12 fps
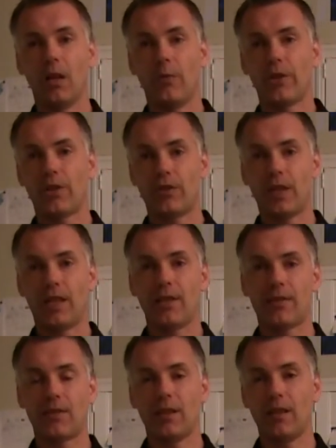which
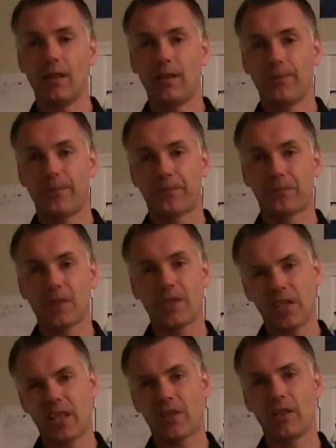contains
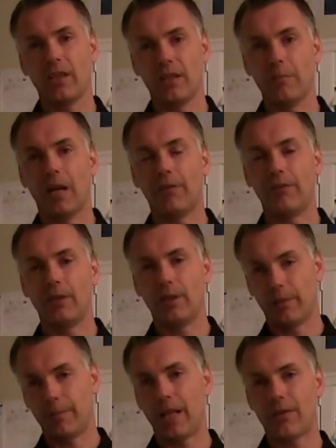essentially the buffer
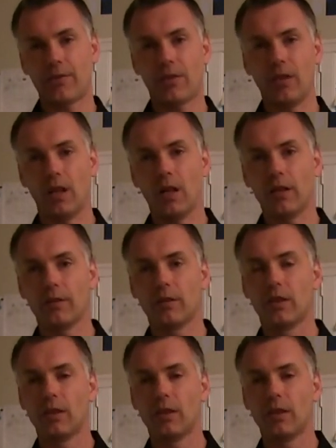it passes along.